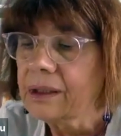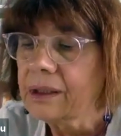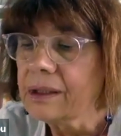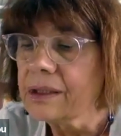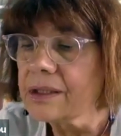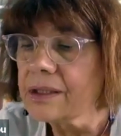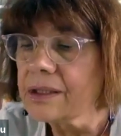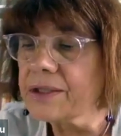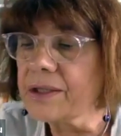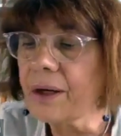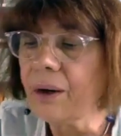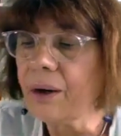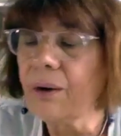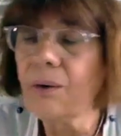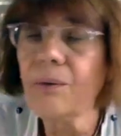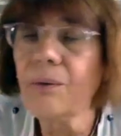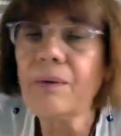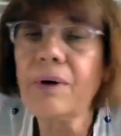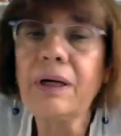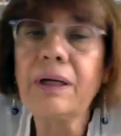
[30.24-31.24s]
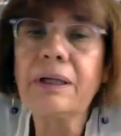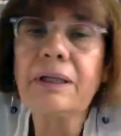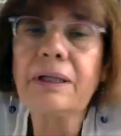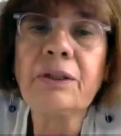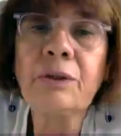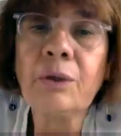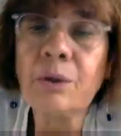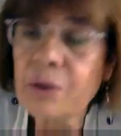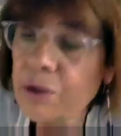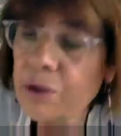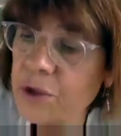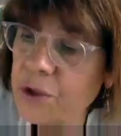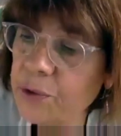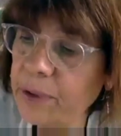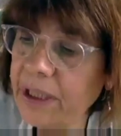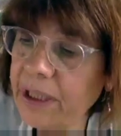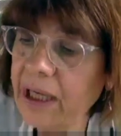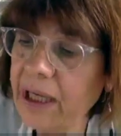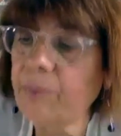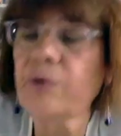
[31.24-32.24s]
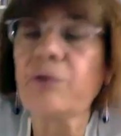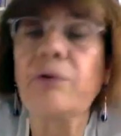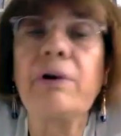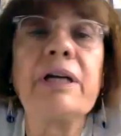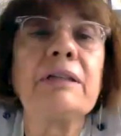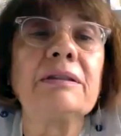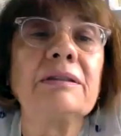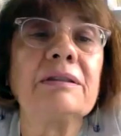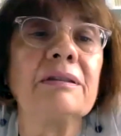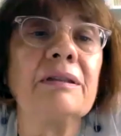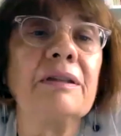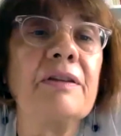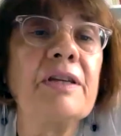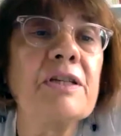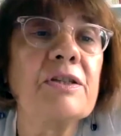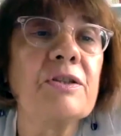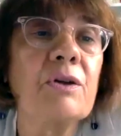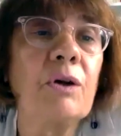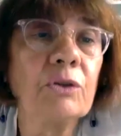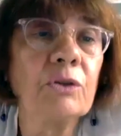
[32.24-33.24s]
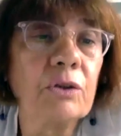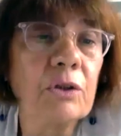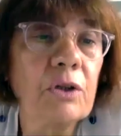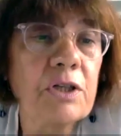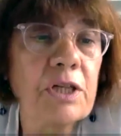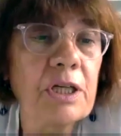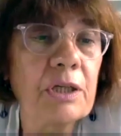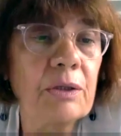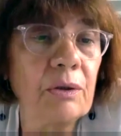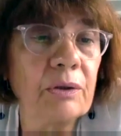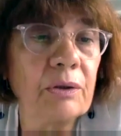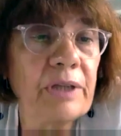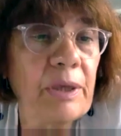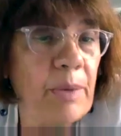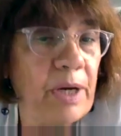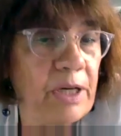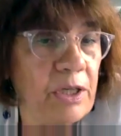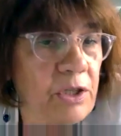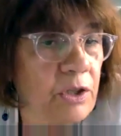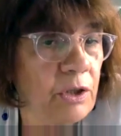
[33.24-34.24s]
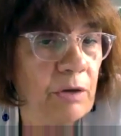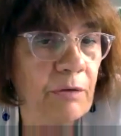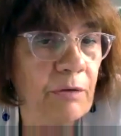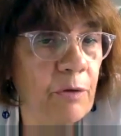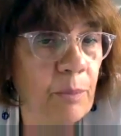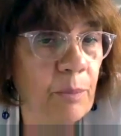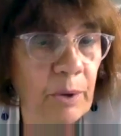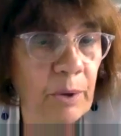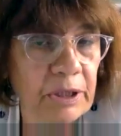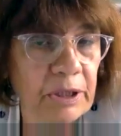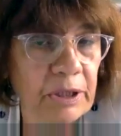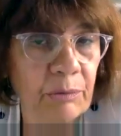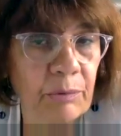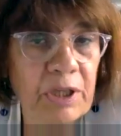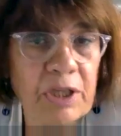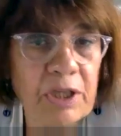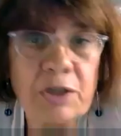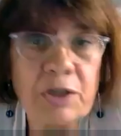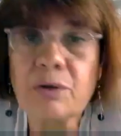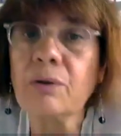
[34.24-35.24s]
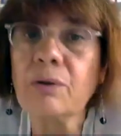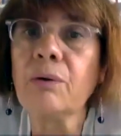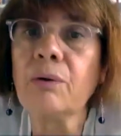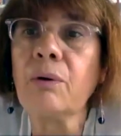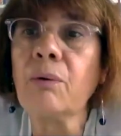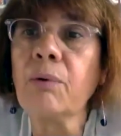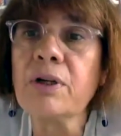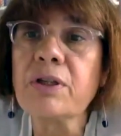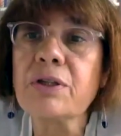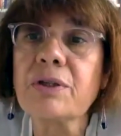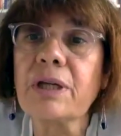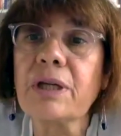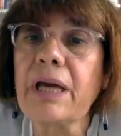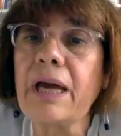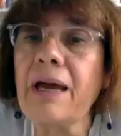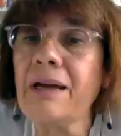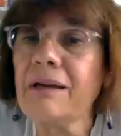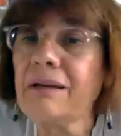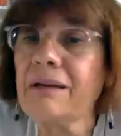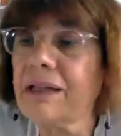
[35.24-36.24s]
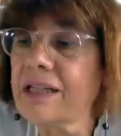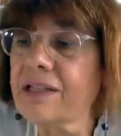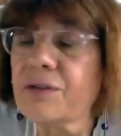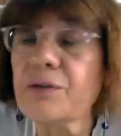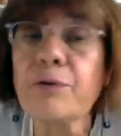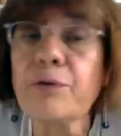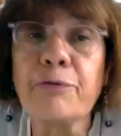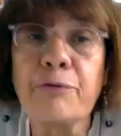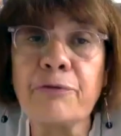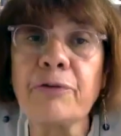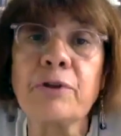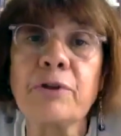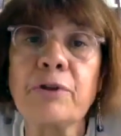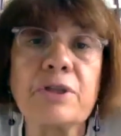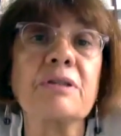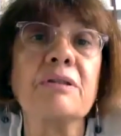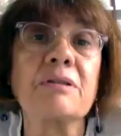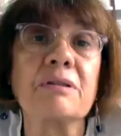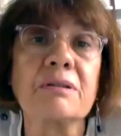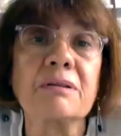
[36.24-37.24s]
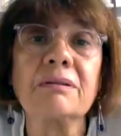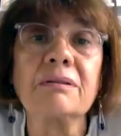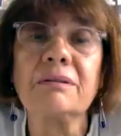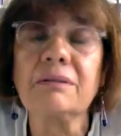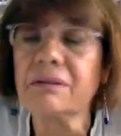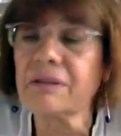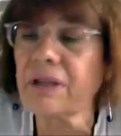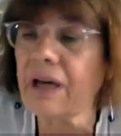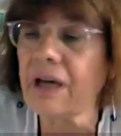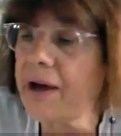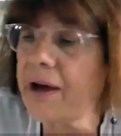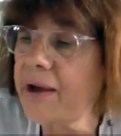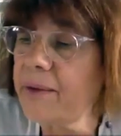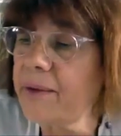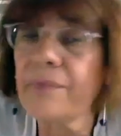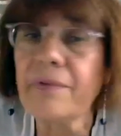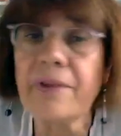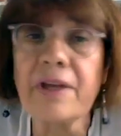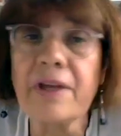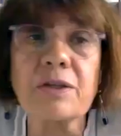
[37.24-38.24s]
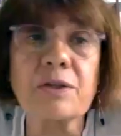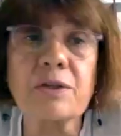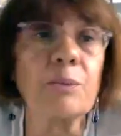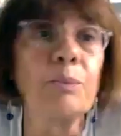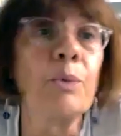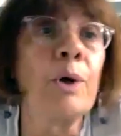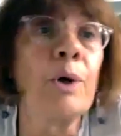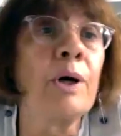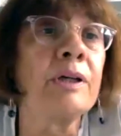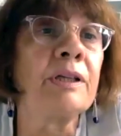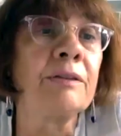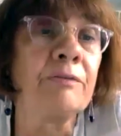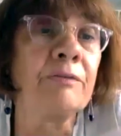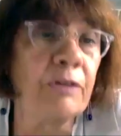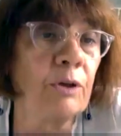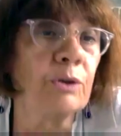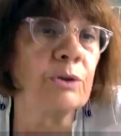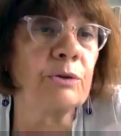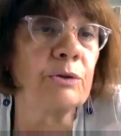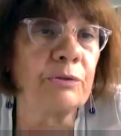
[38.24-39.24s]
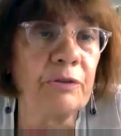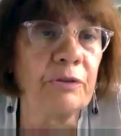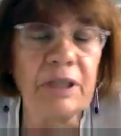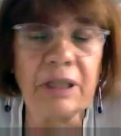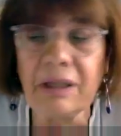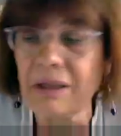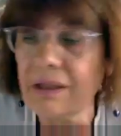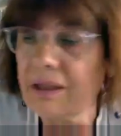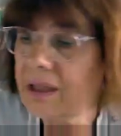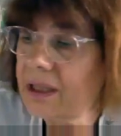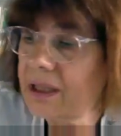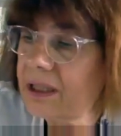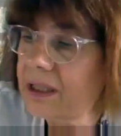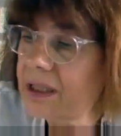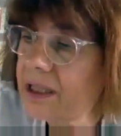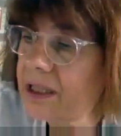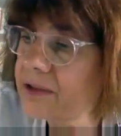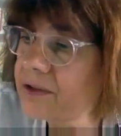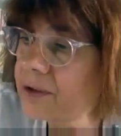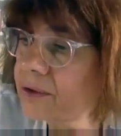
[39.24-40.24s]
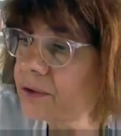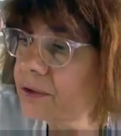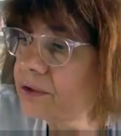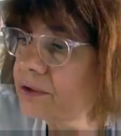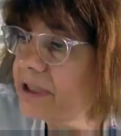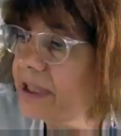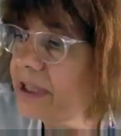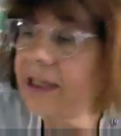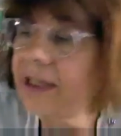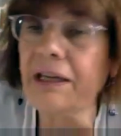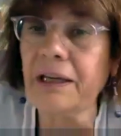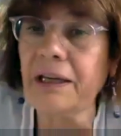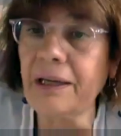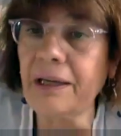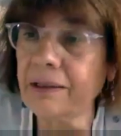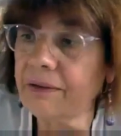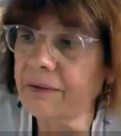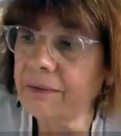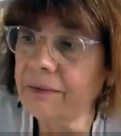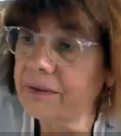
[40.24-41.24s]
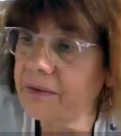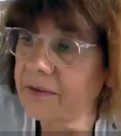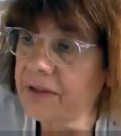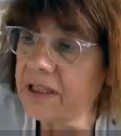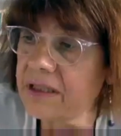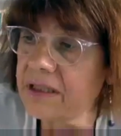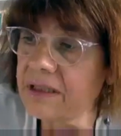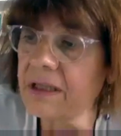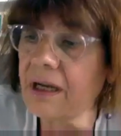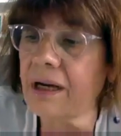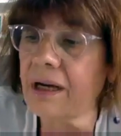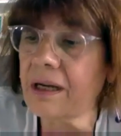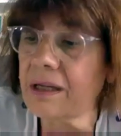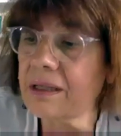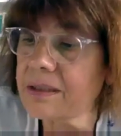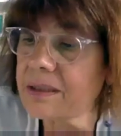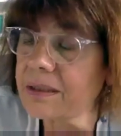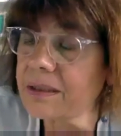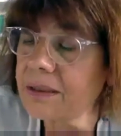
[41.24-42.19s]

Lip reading: So in order to elaborate this ontological dimension of the body, which once again is the first time that someone in philosophy is undertaking this task,